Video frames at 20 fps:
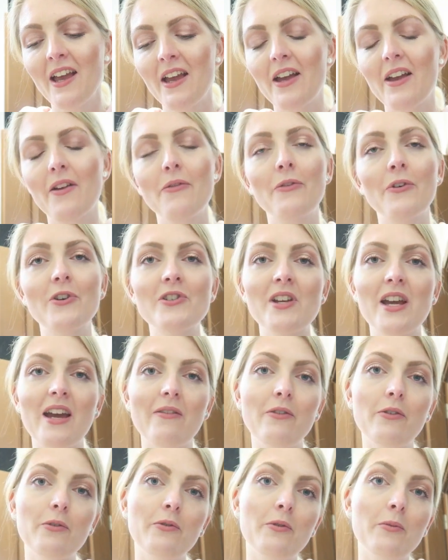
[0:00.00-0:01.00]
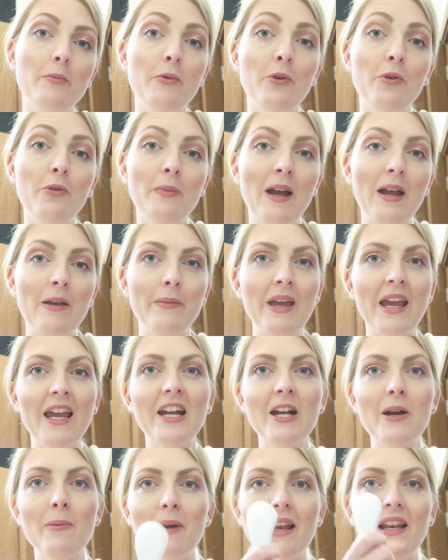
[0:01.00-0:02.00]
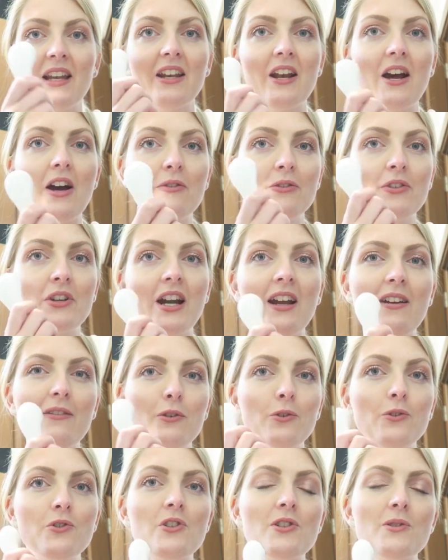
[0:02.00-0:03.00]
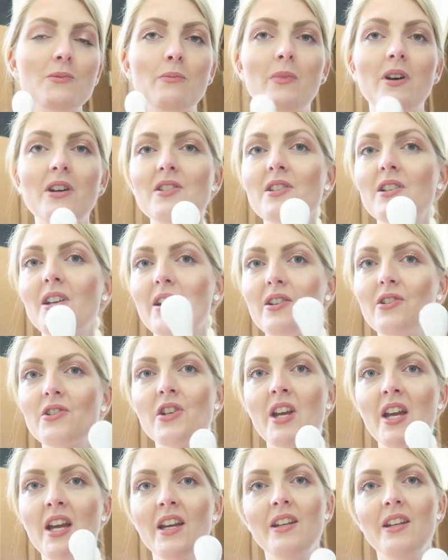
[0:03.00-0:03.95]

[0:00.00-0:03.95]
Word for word: Uh, first I will remove my makeup and then after I will just massage